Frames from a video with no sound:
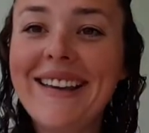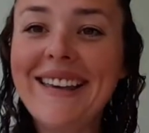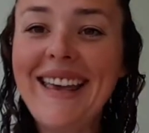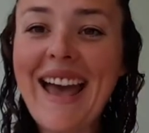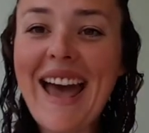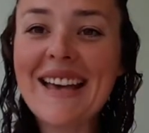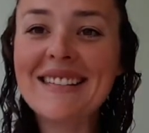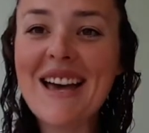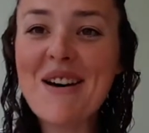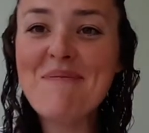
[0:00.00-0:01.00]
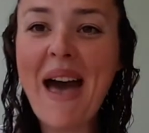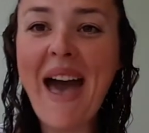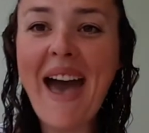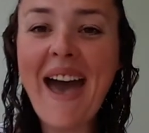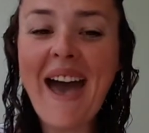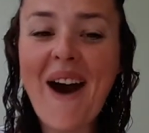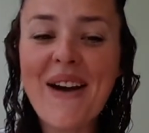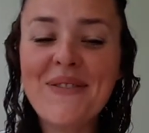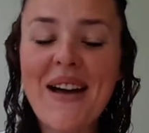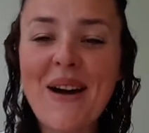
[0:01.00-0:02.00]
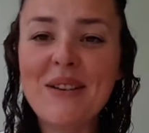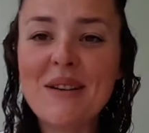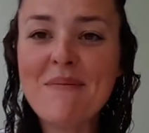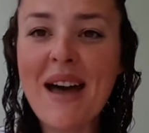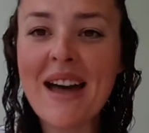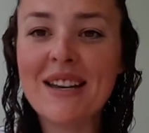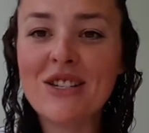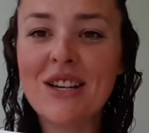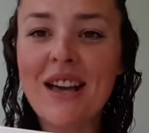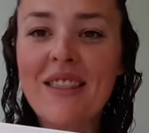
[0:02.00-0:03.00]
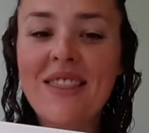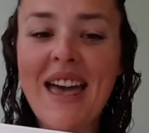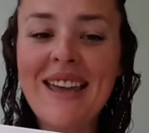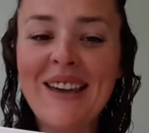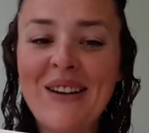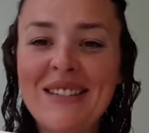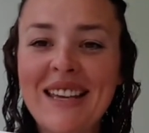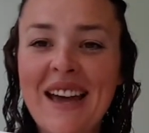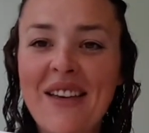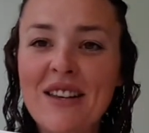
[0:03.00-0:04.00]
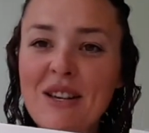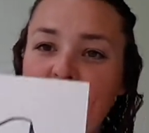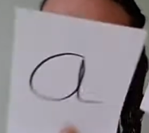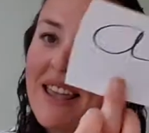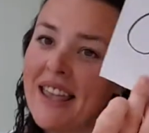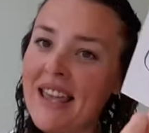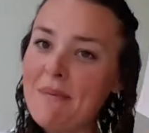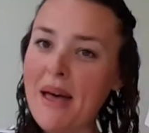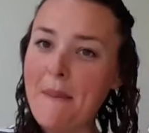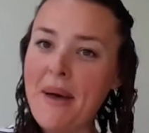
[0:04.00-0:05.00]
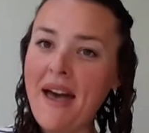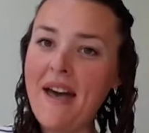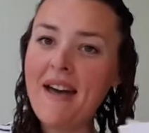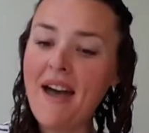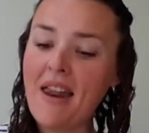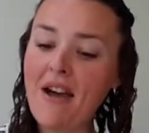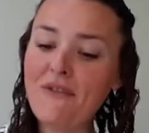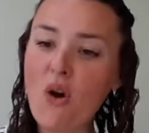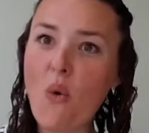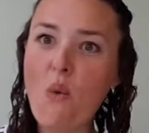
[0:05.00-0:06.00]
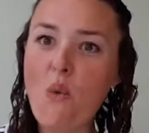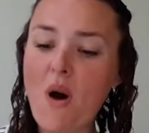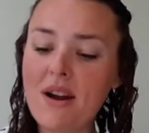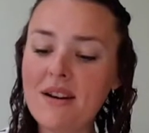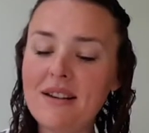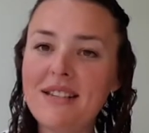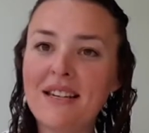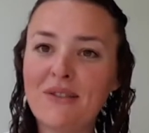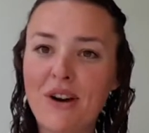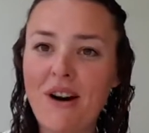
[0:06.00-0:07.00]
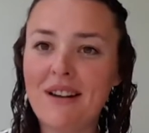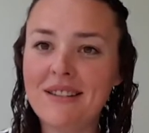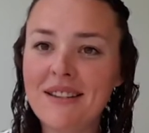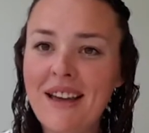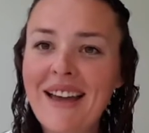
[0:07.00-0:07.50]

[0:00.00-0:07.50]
Yes, a pair. I found a match. They go together. So I can keep that pair, and I've got 1 set of cards.